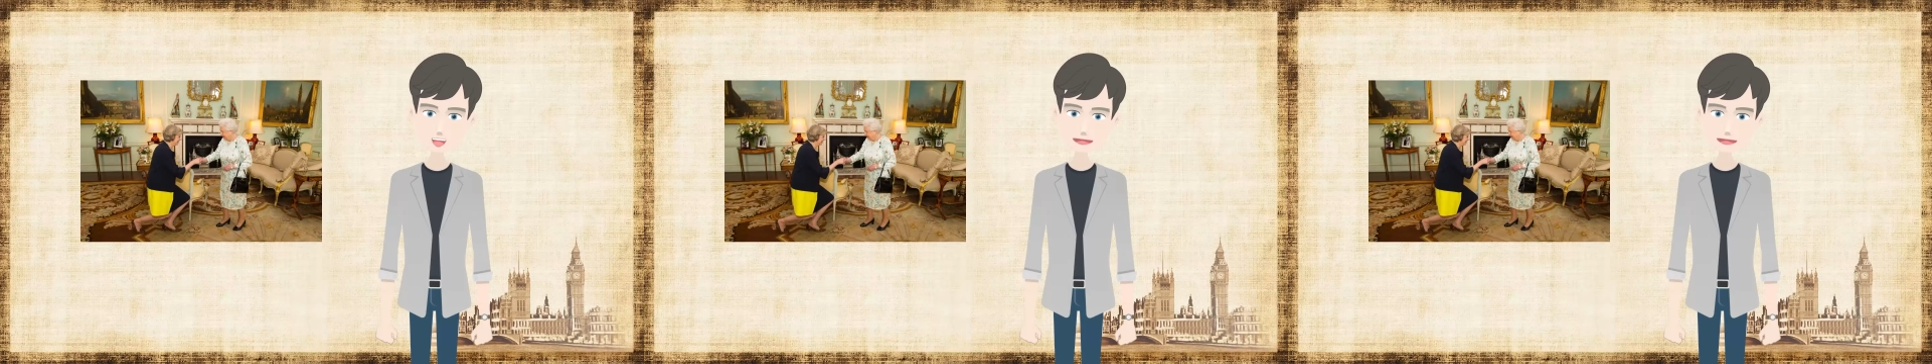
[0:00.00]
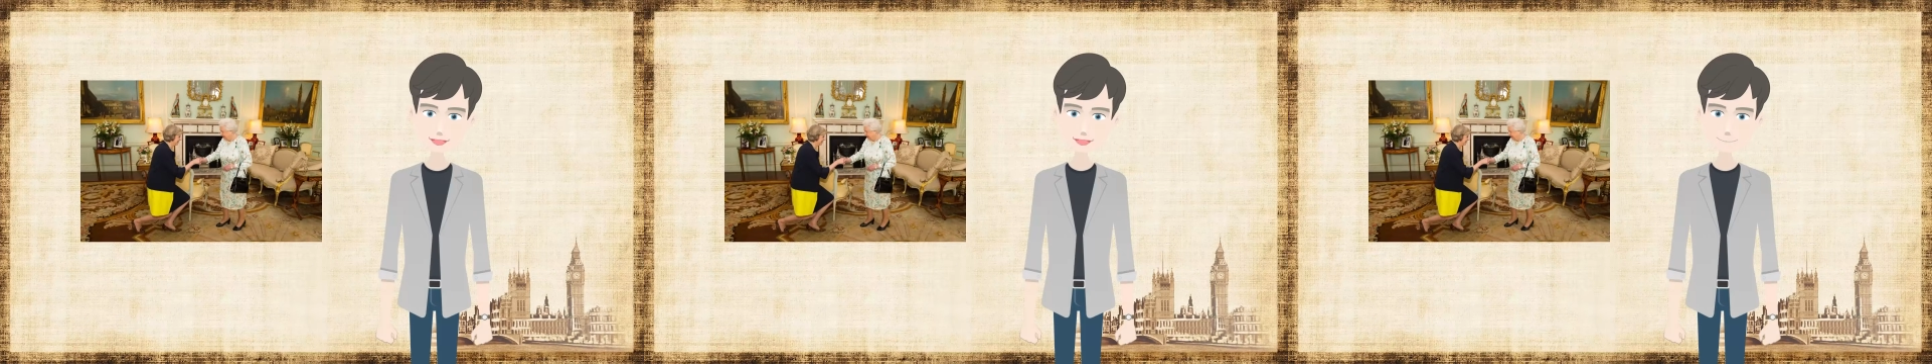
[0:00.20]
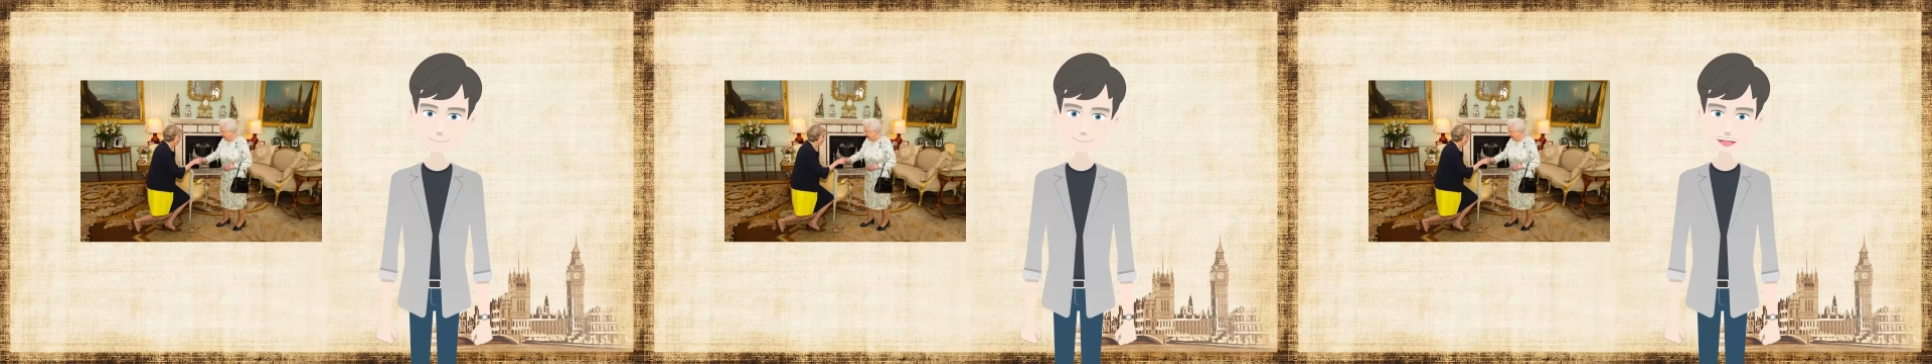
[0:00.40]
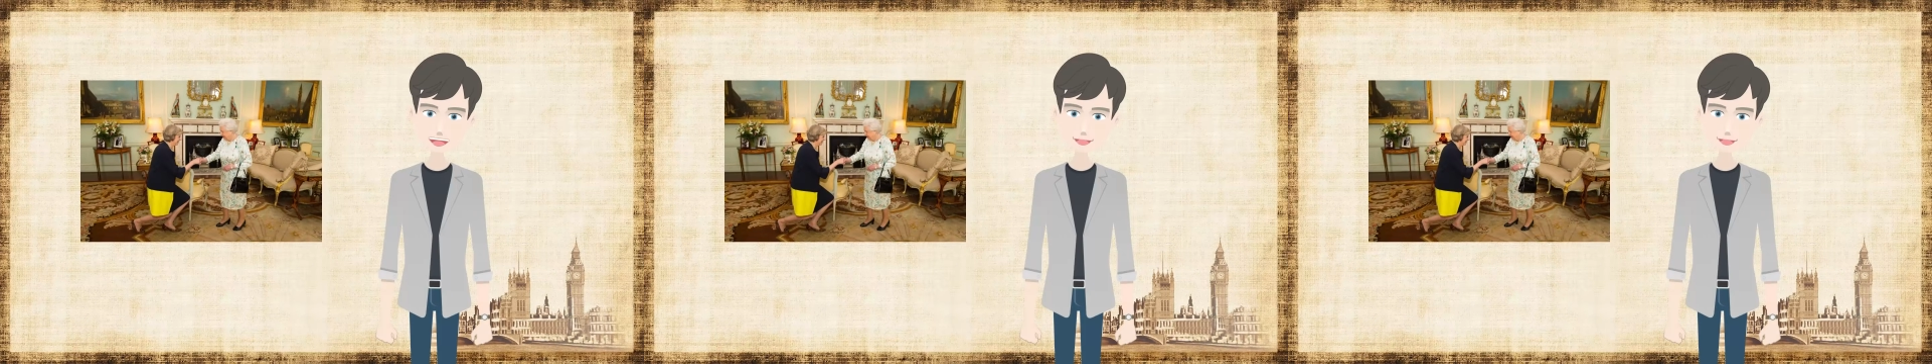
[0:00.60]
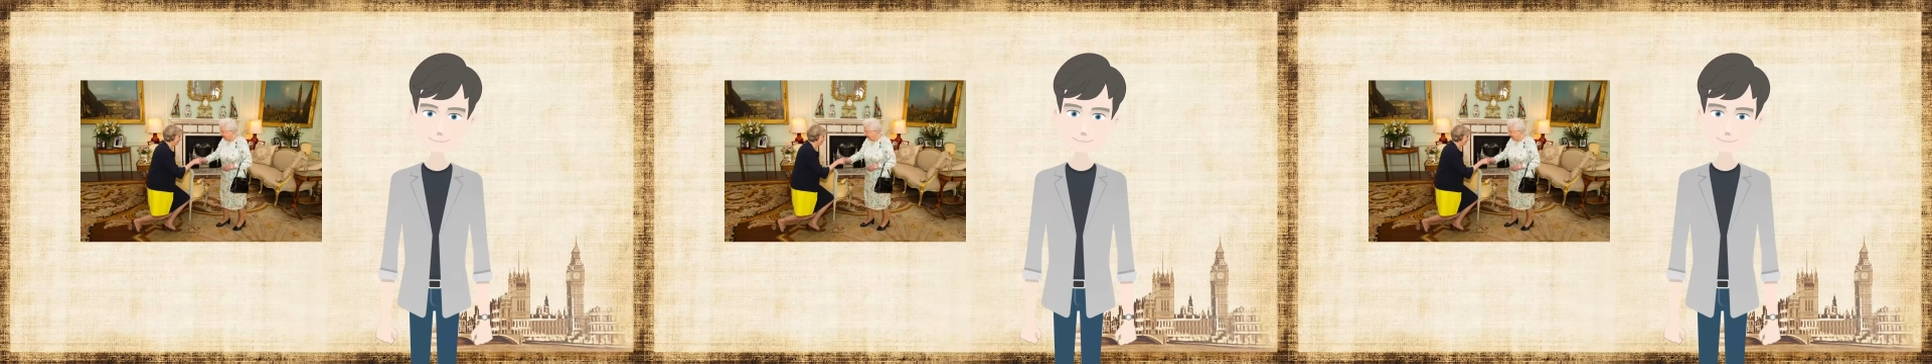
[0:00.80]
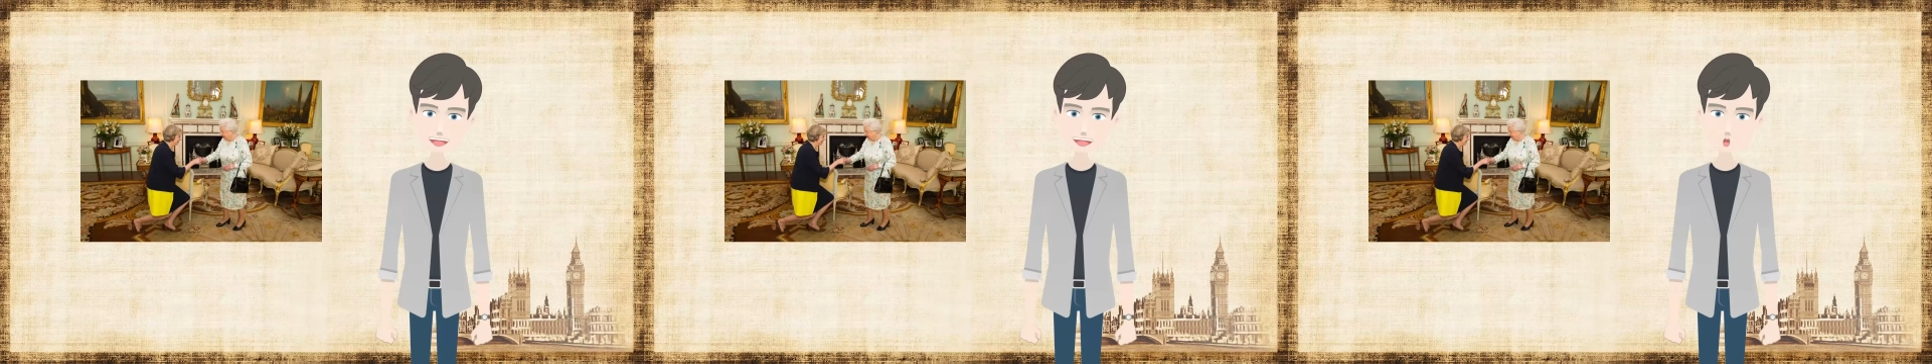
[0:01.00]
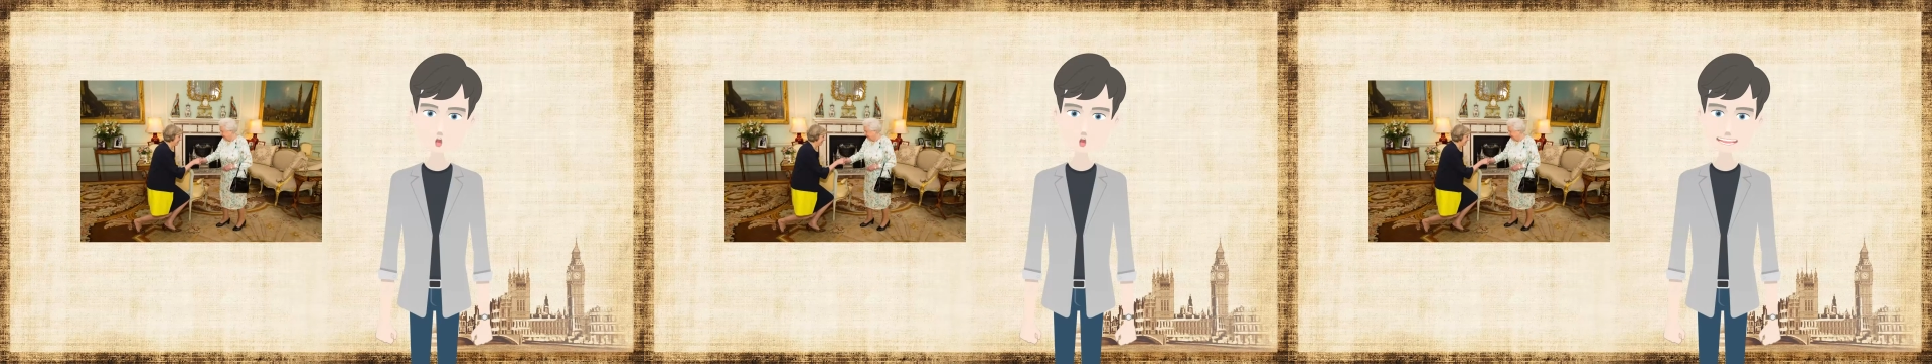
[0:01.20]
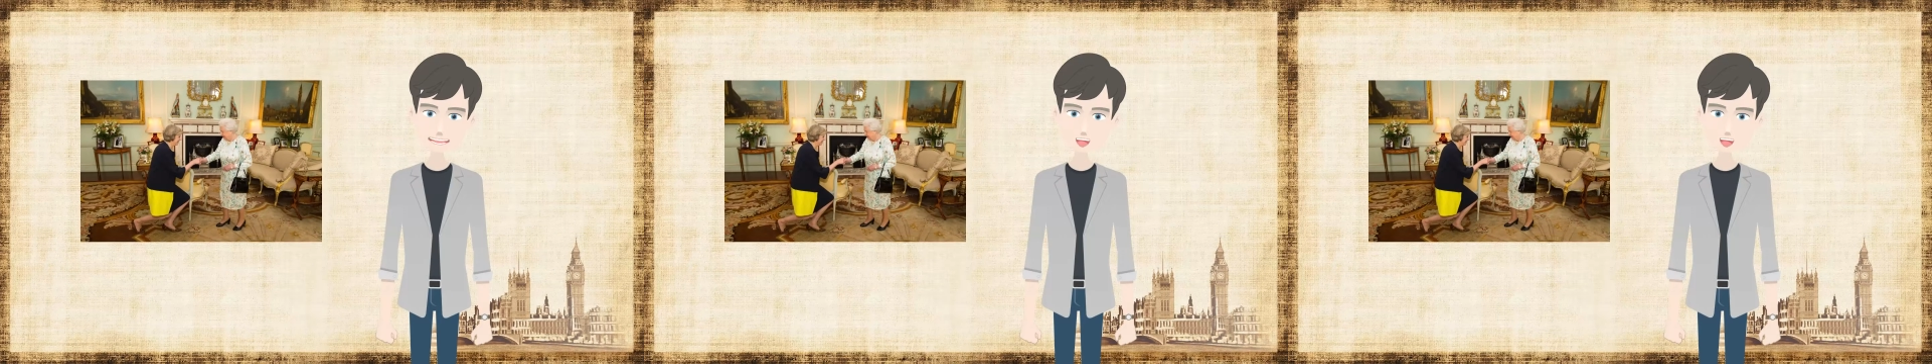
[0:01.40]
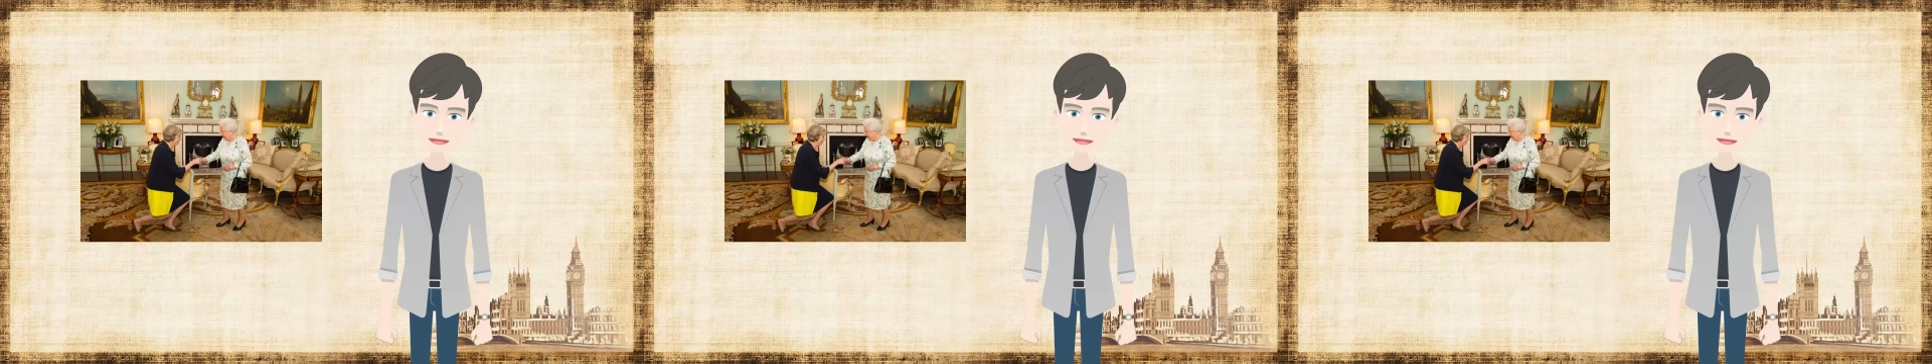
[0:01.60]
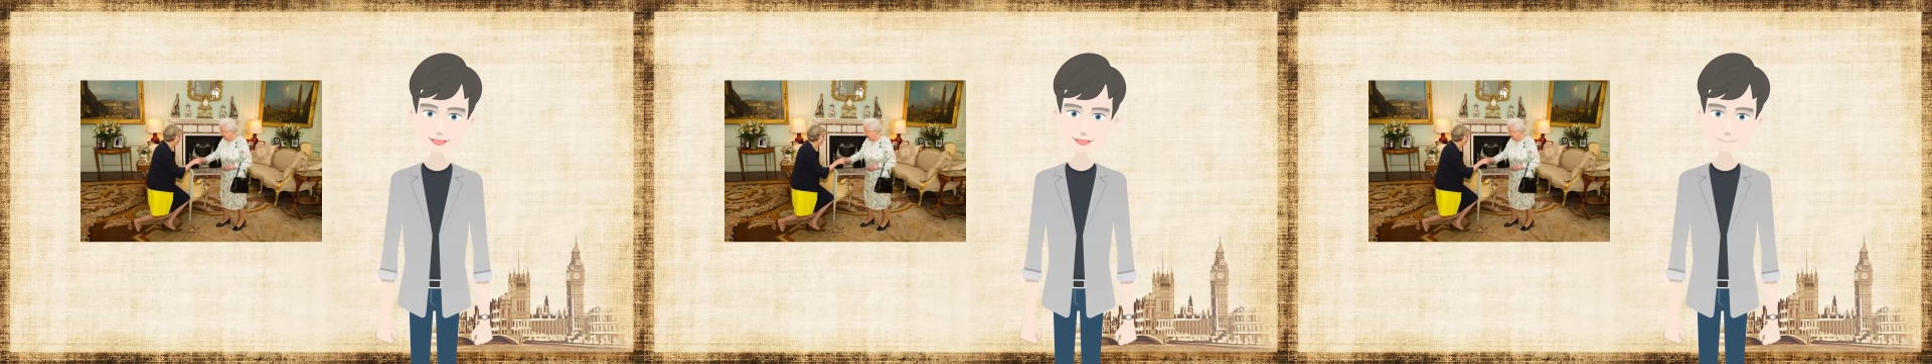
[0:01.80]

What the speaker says: Prime Minister attends the Queen